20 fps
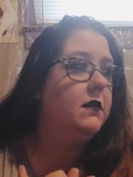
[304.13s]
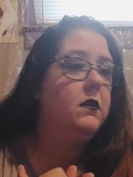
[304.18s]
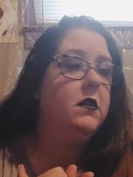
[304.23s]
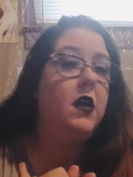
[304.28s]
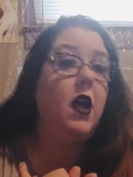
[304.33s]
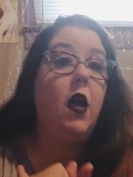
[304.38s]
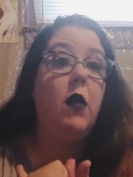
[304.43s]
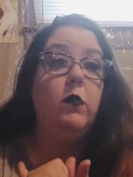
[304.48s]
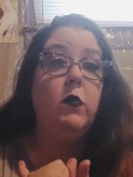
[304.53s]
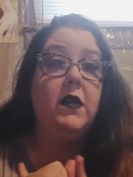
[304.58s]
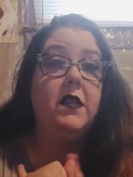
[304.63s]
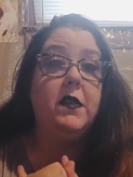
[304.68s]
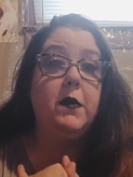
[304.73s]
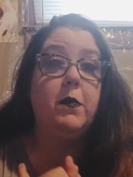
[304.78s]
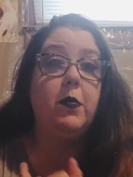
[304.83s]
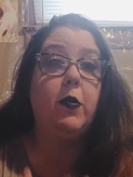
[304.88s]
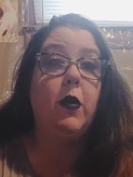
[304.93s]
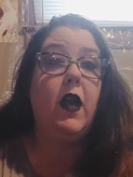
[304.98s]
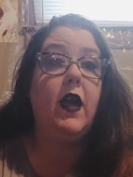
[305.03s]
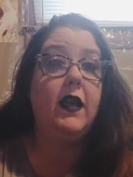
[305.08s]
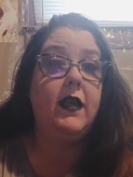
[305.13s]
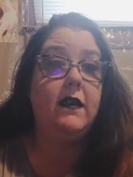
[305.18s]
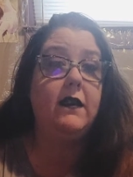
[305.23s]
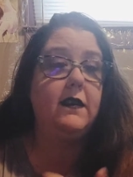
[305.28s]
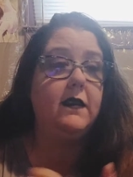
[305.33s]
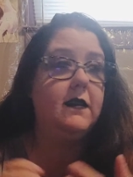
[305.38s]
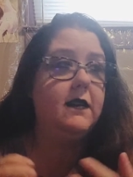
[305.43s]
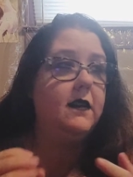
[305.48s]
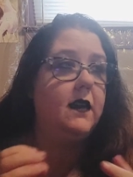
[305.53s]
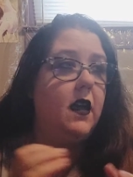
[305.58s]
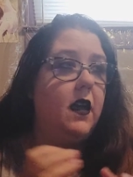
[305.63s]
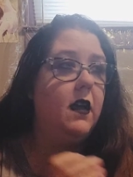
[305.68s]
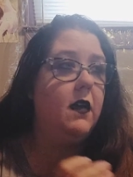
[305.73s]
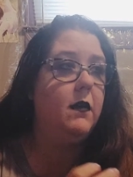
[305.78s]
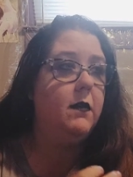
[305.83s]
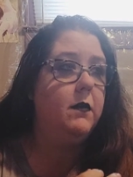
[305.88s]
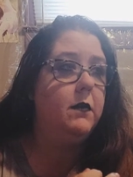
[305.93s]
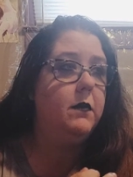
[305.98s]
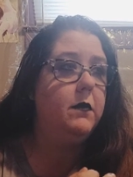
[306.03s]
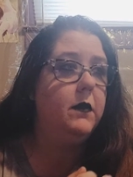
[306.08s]
come with a price.
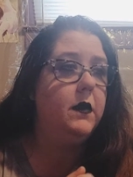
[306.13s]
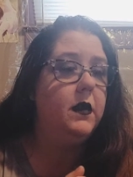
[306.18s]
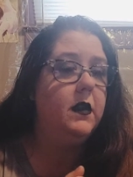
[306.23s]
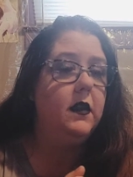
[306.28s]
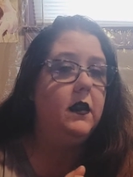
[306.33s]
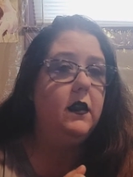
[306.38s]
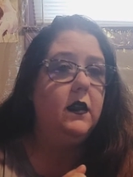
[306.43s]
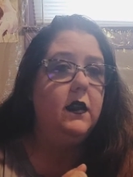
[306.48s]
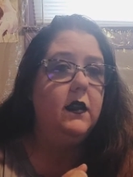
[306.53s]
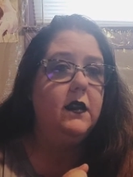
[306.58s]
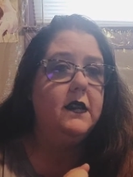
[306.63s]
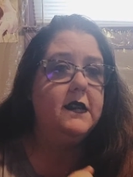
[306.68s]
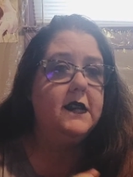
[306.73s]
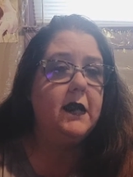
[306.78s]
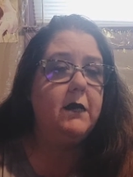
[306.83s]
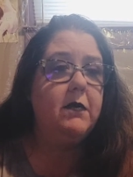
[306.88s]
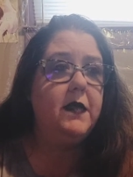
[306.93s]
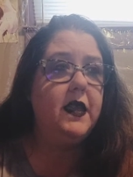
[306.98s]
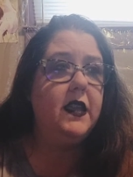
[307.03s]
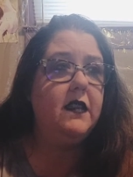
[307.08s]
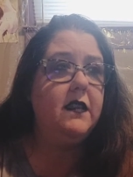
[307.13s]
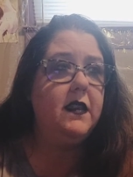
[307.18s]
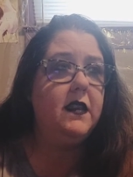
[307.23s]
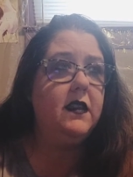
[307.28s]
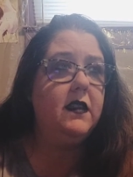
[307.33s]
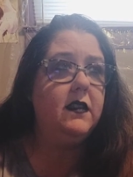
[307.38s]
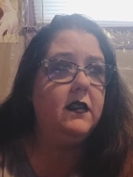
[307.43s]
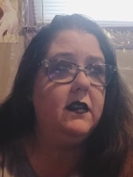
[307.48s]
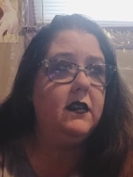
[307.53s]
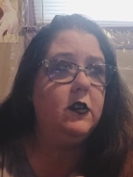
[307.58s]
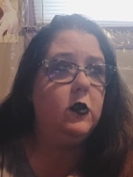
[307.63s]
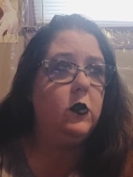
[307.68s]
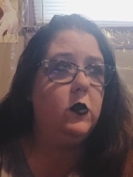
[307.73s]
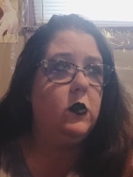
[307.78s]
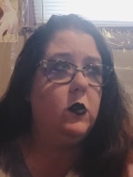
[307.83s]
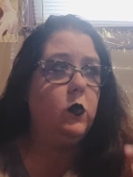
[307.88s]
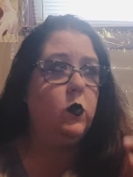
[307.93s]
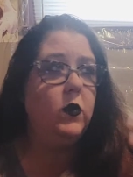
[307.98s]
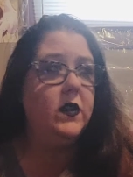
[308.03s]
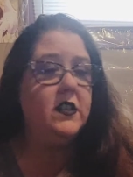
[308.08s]
something that
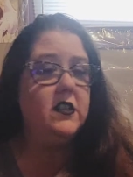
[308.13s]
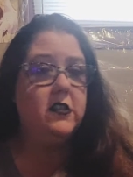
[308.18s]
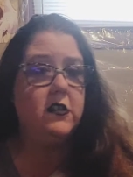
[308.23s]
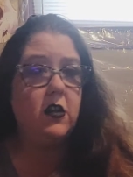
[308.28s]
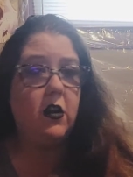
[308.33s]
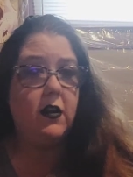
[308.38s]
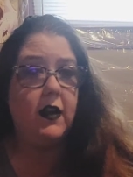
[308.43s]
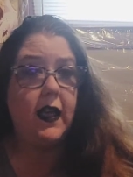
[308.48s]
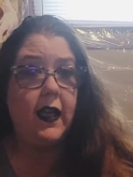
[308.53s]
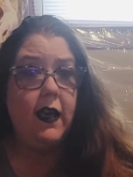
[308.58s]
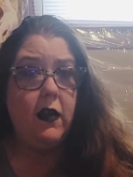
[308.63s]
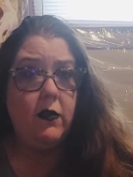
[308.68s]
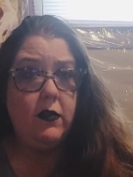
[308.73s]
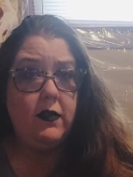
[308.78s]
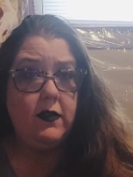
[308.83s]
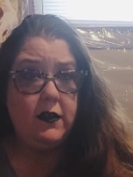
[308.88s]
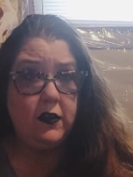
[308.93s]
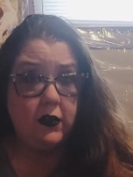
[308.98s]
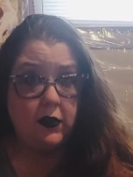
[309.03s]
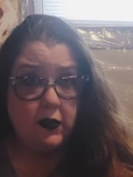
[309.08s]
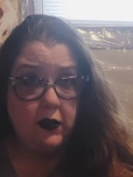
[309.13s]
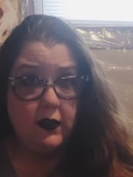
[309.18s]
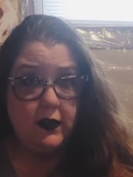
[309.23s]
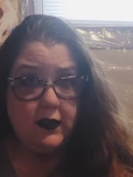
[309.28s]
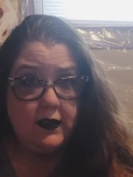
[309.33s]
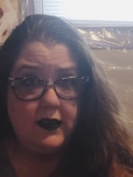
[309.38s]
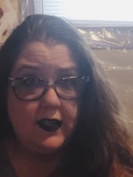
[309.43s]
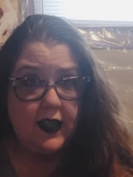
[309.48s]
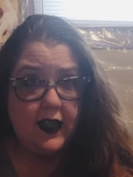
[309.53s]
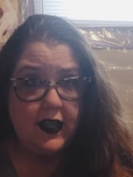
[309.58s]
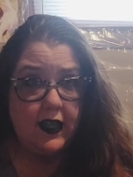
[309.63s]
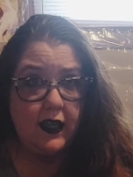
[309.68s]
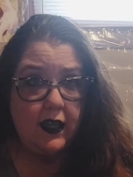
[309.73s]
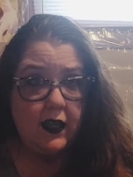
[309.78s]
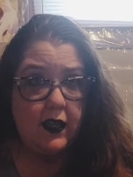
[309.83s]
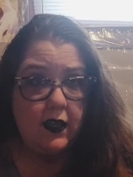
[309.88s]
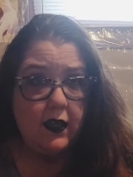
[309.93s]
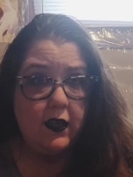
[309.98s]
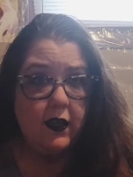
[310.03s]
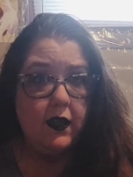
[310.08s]
would start out as a good
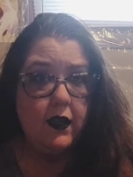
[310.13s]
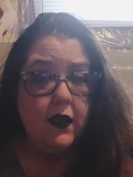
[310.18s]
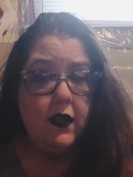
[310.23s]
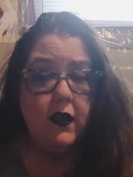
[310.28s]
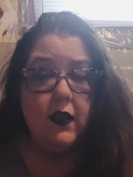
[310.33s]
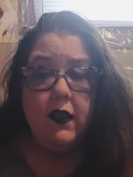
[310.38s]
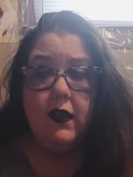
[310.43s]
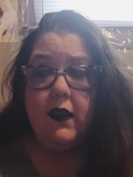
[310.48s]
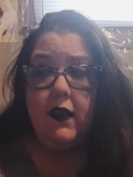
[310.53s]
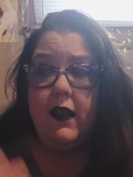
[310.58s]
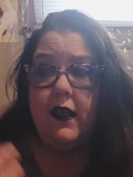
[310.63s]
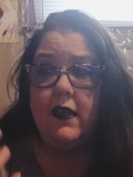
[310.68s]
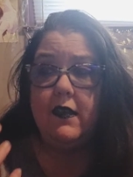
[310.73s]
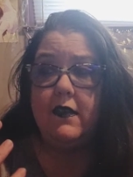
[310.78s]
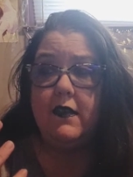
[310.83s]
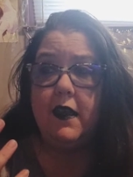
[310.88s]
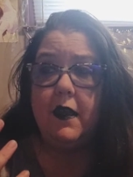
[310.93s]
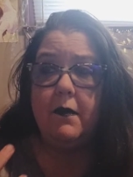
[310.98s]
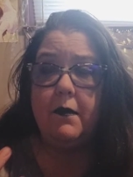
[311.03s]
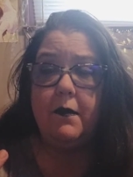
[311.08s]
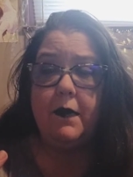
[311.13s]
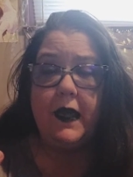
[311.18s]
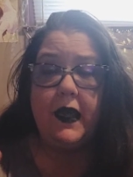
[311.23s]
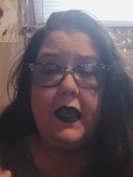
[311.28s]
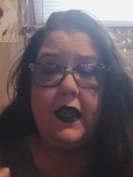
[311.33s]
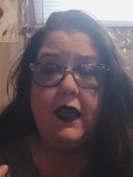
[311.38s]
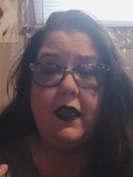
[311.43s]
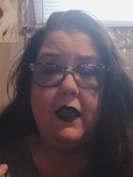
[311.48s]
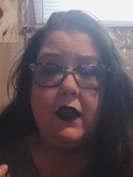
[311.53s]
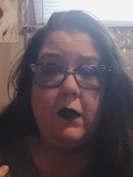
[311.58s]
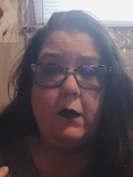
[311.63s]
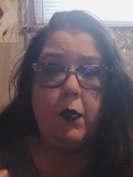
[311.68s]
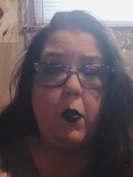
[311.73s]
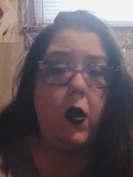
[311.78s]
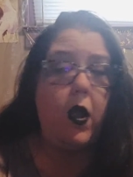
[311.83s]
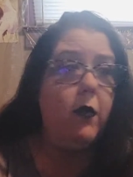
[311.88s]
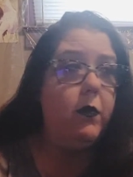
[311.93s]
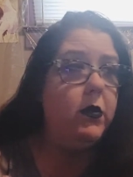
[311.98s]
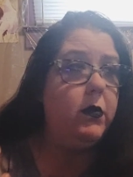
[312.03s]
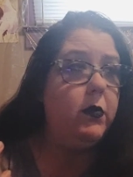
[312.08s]
thing ends up being
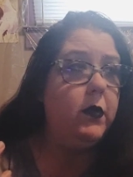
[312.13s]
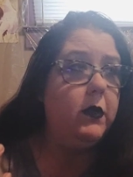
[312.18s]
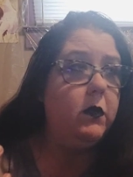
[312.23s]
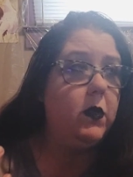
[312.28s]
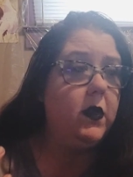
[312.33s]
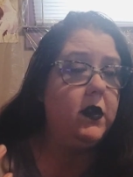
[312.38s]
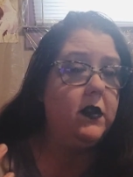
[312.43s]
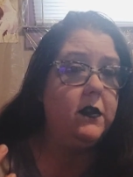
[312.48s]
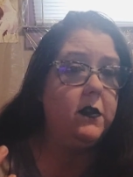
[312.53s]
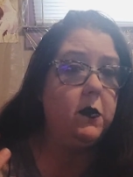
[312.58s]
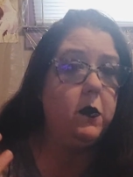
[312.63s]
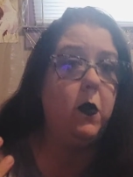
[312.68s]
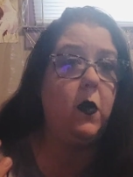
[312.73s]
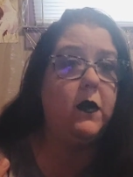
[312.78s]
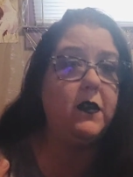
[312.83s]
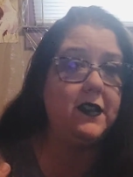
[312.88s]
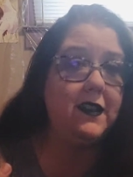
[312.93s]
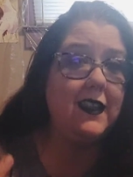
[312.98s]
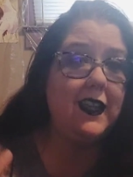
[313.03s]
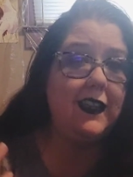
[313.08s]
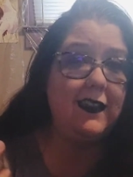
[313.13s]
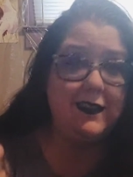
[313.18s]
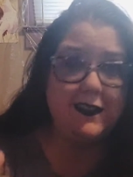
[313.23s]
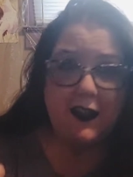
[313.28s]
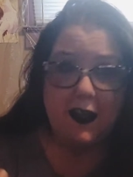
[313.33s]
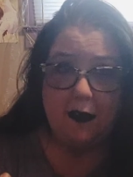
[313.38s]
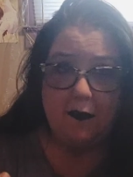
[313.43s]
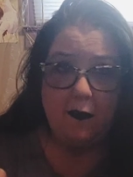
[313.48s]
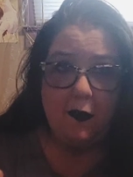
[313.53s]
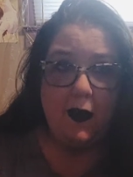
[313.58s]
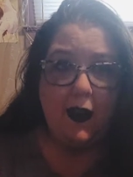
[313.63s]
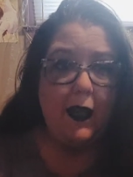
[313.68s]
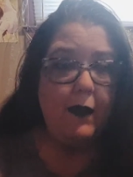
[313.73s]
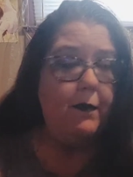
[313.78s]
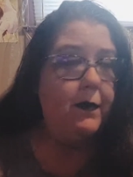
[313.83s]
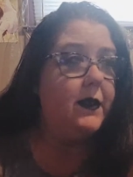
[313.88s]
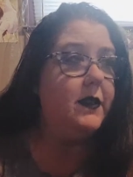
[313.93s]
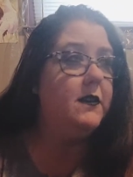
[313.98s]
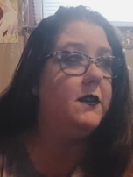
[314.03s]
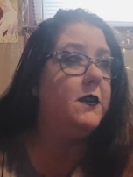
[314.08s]
probably one of the worst things to ever
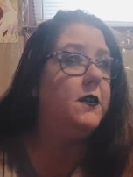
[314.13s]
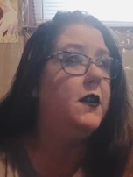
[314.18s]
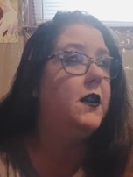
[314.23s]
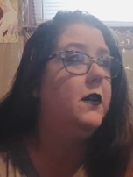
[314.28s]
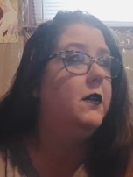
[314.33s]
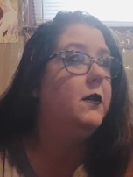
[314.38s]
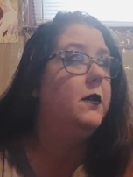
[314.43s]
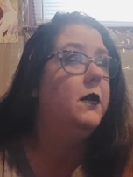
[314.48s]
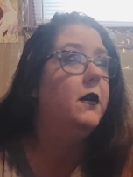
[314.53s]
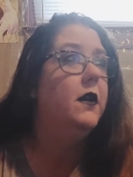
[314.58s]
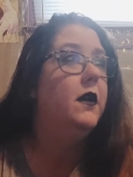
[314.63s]
happen to you.